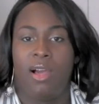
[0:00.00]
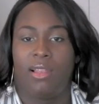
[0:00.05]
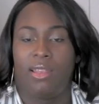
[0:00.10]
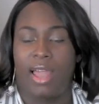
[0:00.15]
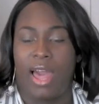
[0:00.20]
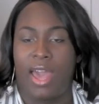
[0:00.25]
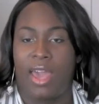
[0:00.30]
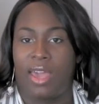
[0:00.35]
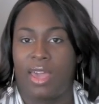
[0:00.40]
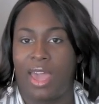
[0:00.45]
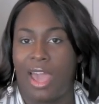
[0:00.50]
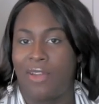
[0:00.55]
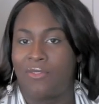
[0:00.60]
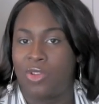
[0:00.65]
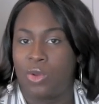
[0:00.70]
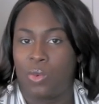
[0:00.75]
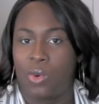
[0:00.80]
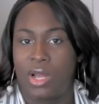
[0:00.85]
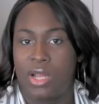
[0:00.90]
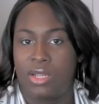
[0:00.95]
Like,
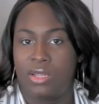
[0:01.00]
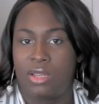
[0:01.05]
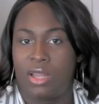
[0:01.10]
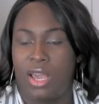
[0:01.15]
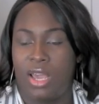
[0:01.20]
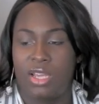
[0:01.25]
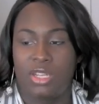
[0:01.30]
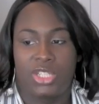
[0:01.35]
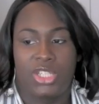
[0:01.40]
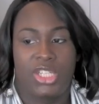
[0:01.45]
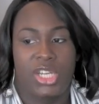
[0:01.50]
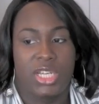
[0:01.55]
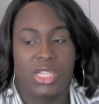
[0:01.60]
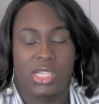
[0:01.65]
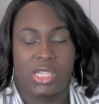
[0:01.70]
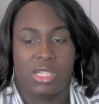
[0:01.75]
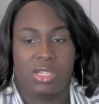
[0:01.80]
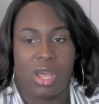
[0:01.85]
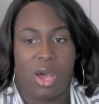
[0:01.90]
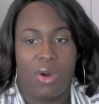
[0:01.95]
everyone is
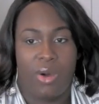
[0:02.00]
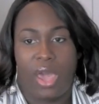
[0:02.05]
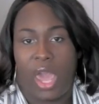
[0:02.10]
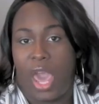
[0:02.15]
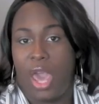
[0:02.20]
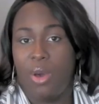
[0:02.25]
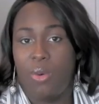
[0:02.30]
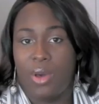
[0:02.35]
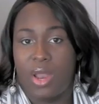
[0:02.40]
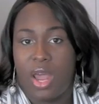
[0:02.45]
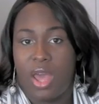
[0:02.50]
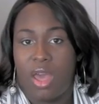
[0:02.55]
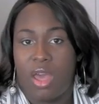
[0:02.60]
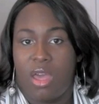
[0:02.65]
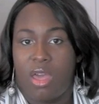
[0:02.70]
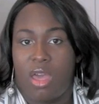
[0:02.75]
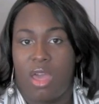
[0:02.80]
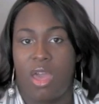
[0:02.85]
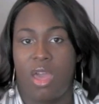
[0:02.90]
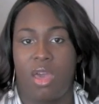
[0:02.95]
just okay with
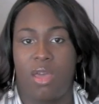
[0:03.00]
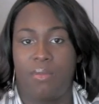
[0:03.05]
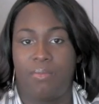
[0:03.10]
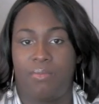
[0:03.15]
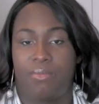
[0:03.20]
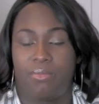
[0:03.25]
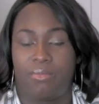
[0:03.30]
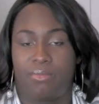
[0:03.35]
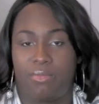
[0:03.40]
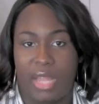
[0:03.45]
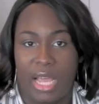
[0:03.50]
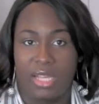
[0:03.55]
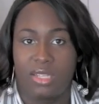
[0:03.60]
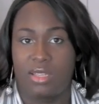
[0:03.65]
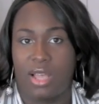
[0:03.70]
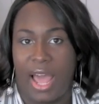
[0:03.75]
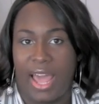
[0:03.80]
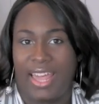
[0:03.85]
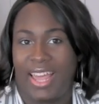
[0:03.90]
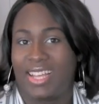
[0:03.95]
it. And that's,
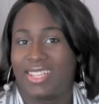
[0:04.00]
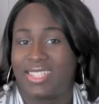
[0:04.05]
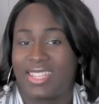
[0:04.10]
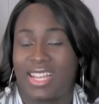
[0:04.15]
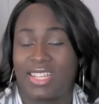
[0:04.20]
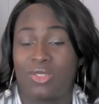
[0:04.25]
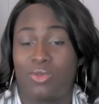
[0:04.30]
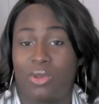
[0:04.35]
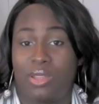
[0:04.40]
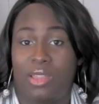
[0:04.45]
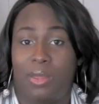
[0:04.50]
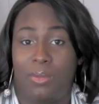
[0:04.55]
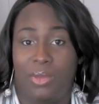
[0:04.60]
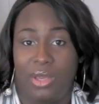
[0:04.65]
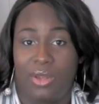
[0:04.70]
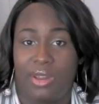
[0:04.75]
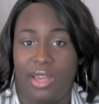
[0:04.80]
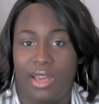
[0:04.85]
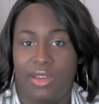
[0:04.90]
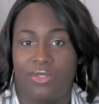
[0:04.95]
I guess that's what the
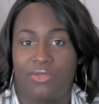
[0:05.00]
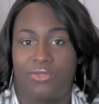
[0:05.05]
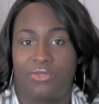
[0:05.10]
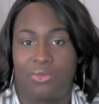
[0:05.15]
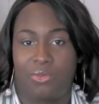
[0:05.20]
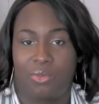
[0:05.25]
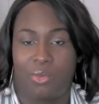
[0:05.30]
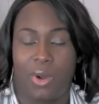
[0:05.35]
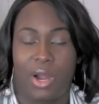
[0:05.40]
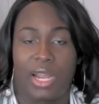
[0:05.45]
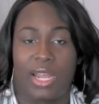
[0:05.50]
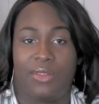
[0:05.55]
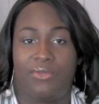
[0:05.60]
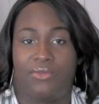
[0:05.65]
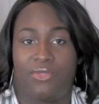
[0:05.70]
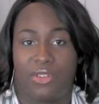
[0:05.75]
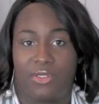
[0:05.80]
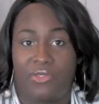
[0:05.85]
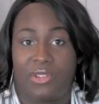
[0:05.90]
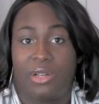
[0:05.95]
beauty of working
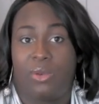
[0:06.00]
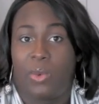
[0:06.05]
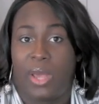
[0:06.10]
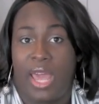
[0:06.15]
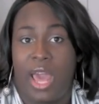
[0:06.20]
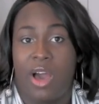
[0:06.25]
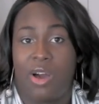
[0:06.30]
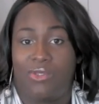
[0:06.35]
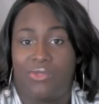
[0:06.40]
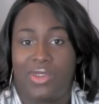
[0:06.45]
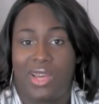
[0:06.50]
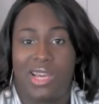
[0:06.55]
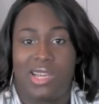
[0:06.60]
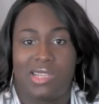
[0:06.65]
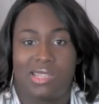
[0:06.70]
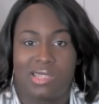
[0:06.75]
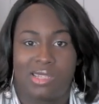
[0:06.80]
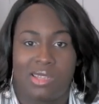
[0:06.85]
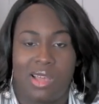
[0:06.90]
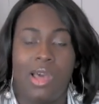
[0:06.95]
for Fenway Health
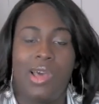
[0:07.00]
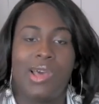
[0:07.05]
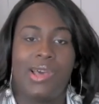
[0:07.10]
is.